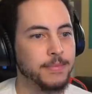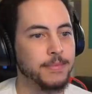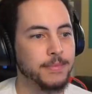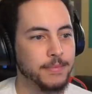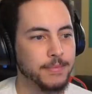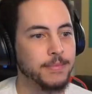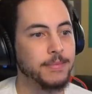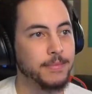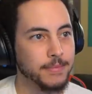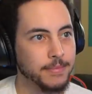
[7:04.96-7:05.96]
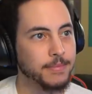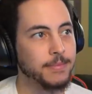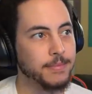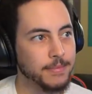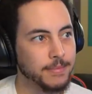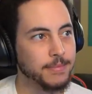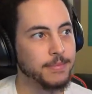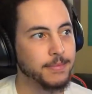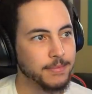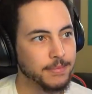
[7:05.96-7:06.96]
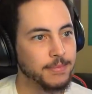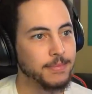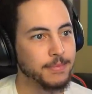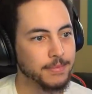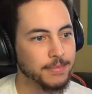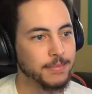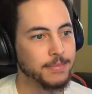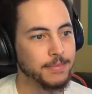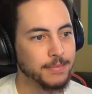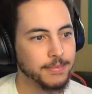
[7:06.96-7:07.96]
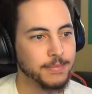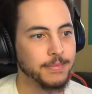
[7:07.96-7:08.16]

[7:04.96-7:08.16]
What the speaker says: Nobody speaks.